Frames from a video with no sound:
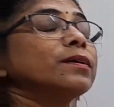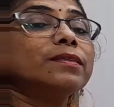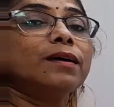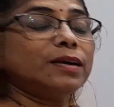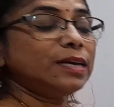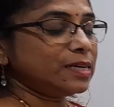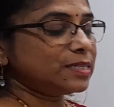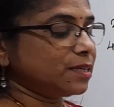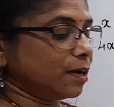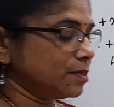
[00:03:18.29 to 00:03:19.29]
30 is
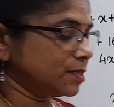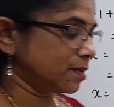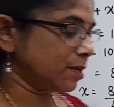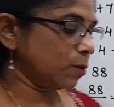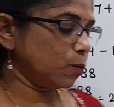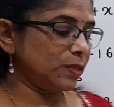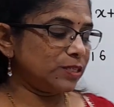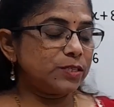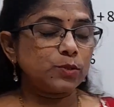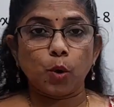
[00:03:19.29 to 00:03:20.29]
the answer, which
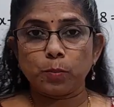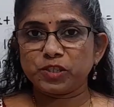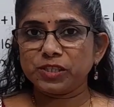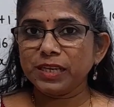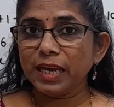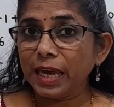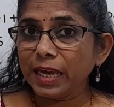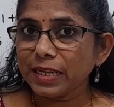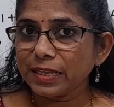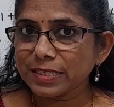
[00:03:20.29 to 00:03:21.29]
is option
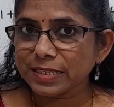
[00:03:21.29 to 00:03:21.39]
A in this